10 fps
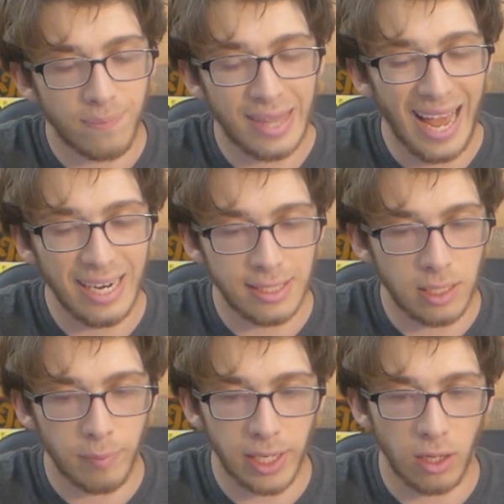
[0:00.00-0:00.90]
that is
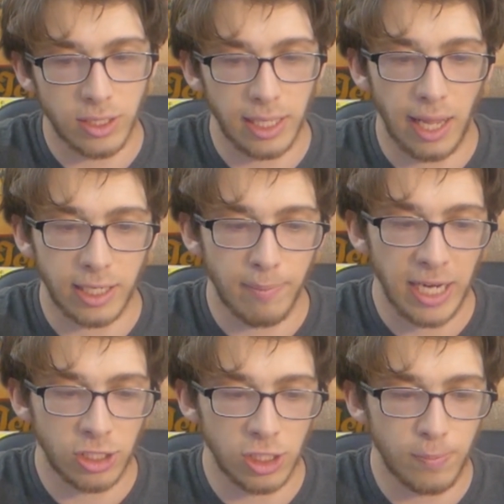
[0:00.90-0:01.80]
something else I'd like to
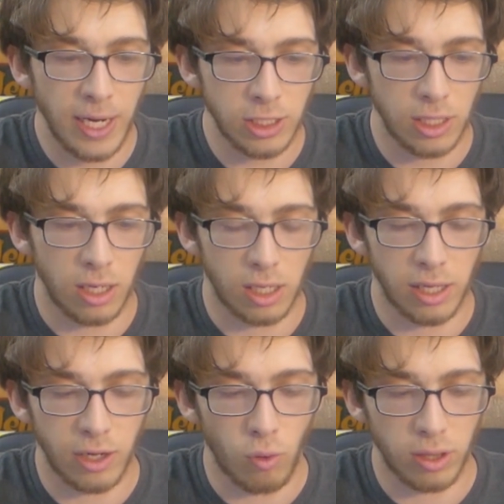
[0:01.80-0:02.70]
mention, especially on a
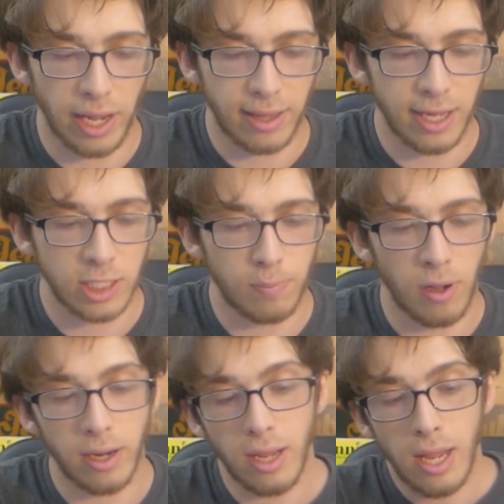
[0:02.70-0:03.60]
clay court like this.
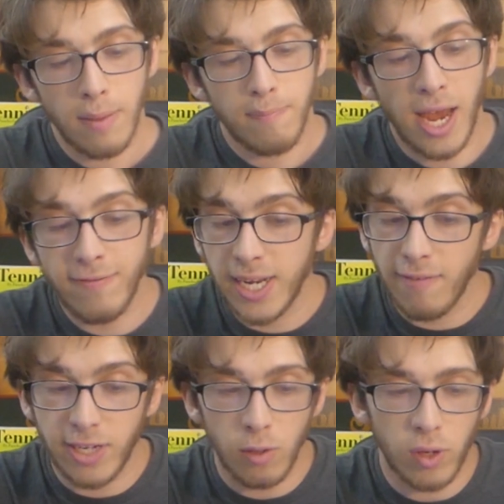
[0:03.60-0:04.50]
But
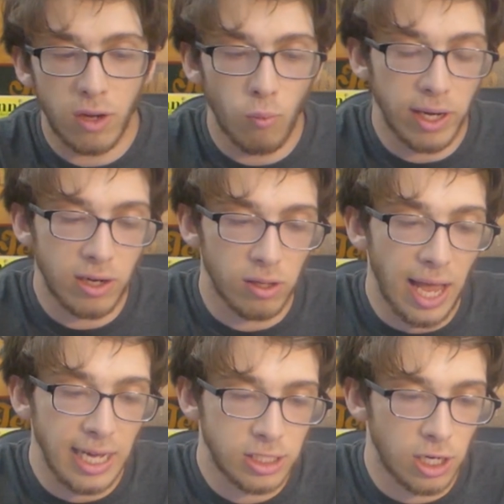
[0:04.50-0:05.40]
Medvedev did win here
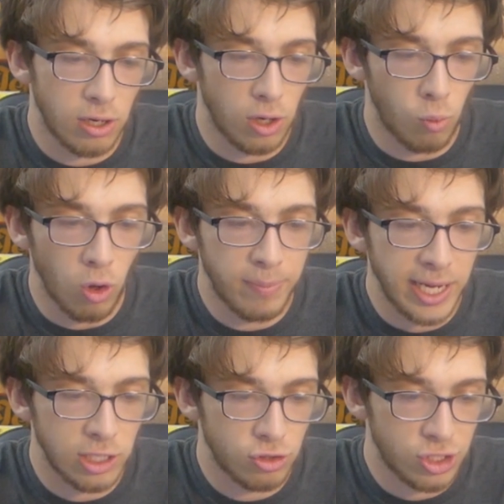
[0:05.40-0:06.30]
last year. It will
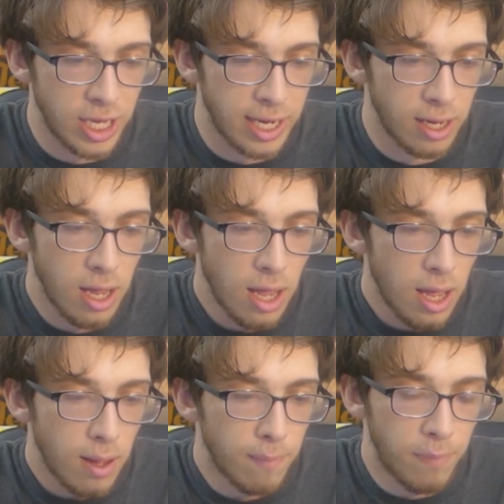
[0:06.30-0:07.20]
be interesting.
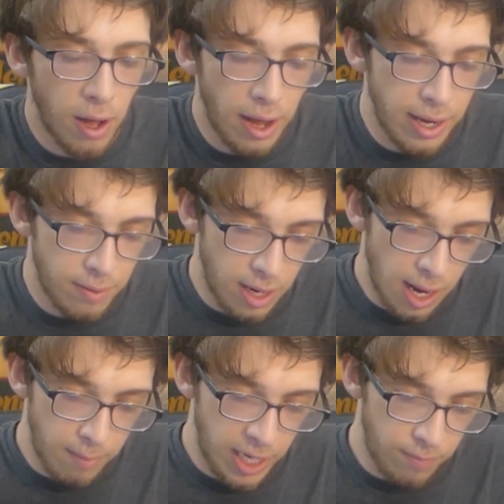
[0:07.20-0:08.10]
But,
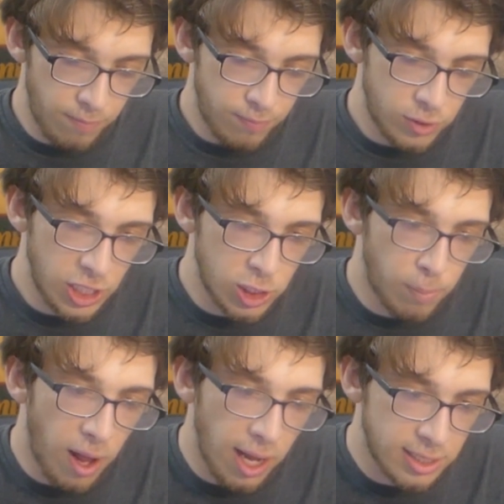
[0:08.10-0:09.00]

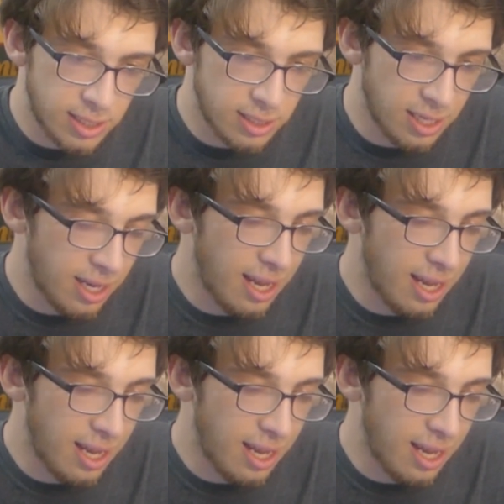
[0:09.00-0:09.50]
Tsitsipas,